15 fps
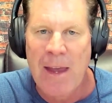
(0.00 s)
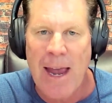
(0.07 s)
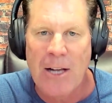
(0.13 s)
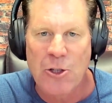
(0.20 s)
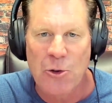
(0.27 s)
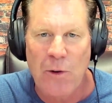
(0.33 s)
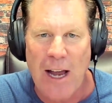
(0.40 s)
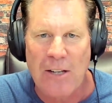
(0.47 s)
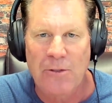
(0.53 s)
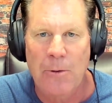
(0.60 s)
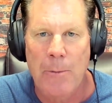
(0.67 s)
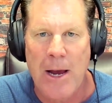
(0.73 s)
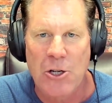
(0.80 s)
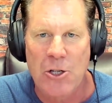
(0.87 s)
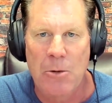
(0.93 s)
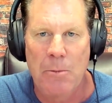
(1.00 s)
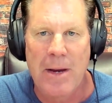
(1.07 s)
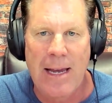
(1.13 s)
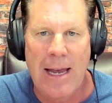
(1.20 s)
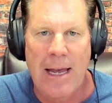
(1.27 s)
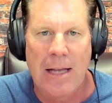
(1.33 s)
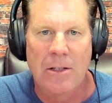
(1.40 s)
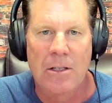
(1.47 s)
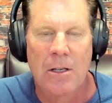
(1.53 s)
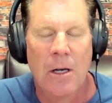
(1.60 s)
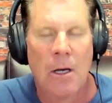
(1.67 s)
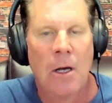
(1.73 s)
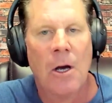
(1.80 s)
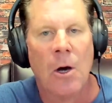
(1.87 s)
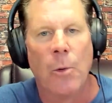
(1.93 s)
and transformation begins.
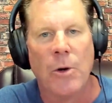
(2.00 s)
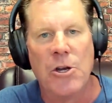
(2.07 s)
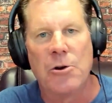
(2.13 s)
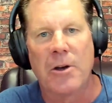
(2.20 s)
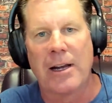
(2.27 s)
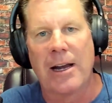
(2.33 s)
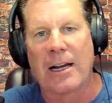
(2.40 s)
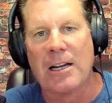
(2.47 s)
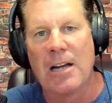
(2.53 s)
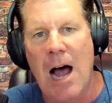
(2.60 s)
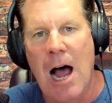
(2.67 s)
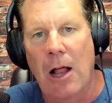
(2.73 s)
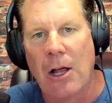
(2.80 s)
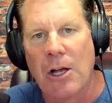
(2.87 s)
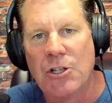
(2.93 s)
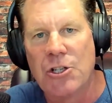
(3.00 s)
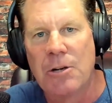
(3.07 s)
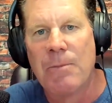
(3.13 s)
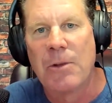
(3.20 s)
When you can acknowledge